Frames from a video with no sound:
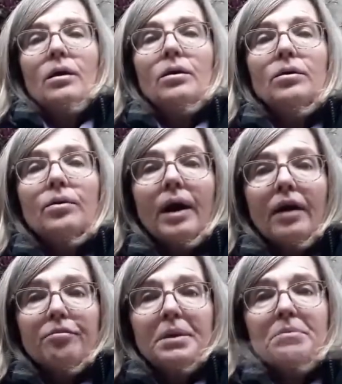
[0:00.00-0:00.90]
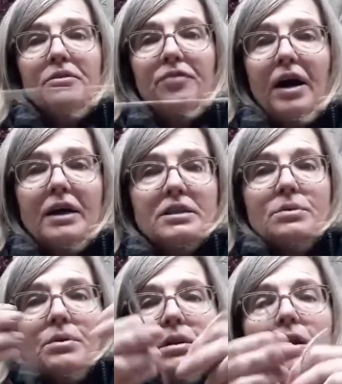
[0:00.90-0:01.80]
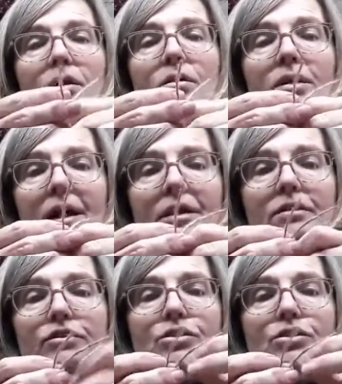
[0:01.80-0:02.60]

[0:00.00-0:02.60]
You have been provided with a long length of